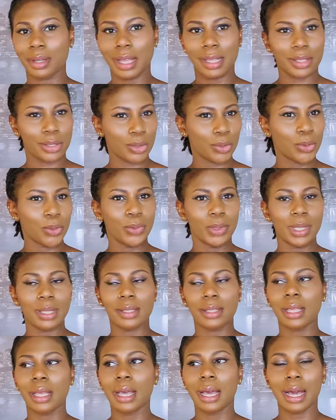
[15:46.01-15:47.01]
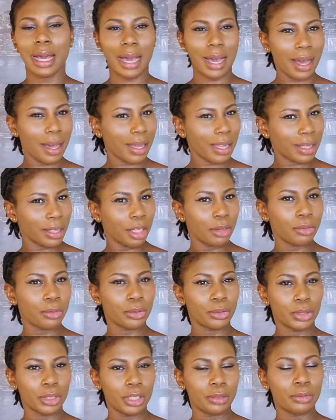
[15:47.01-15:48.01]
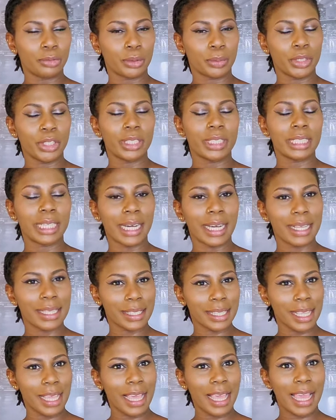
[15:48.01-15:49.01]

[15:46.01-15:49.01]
As always, I love reading from you guys.